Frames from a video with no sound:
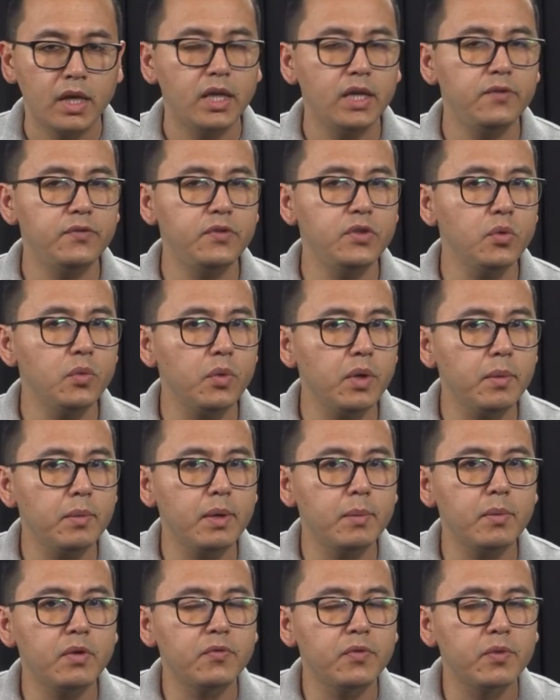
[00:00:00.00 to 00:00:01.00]
If you
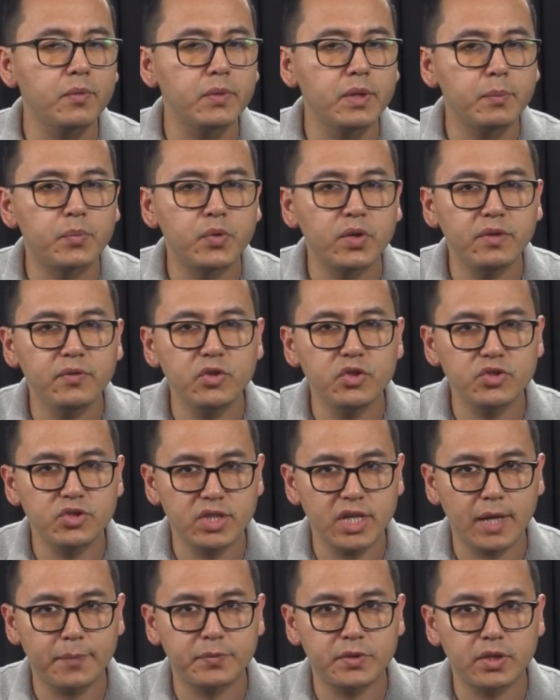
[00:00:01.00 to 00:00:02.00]
remember from the previous
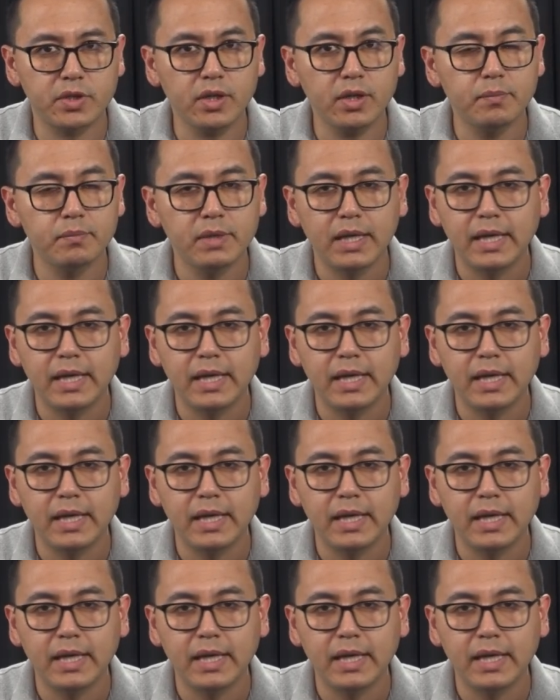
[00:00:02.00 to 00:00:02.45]
chapter,